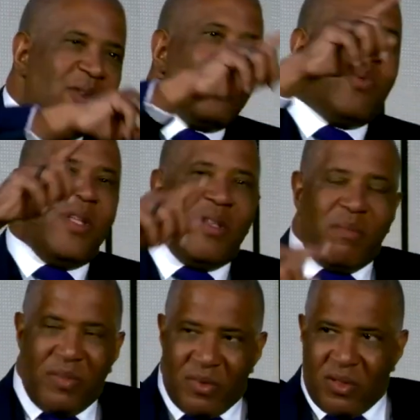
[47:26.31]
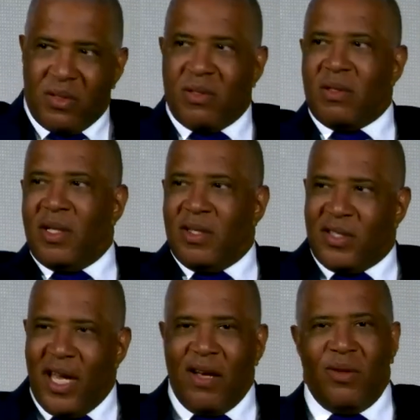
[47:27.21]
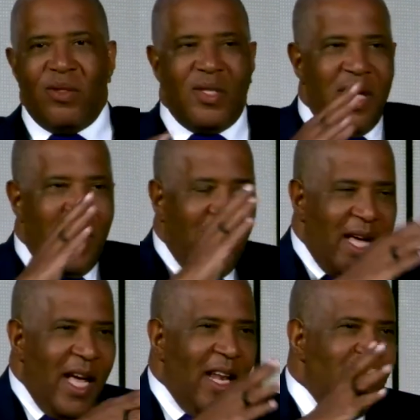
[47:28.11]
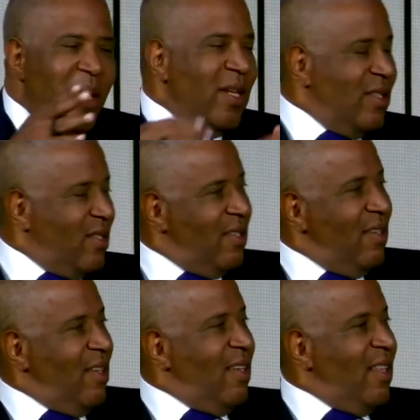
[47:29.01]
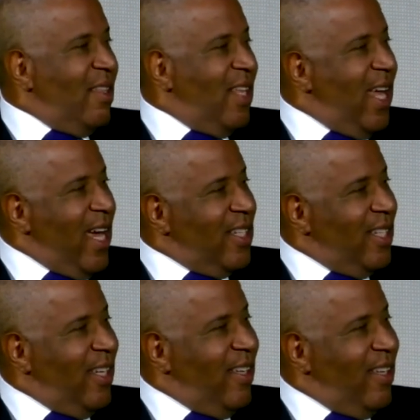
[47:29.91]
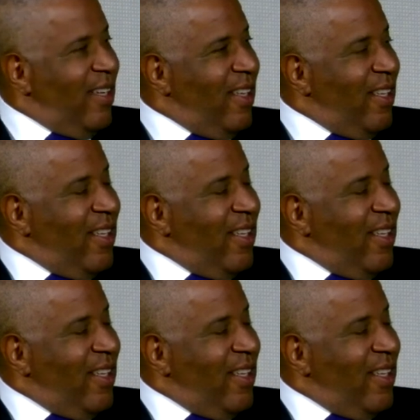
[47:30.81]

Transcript: those rhythms and cycles elements that actually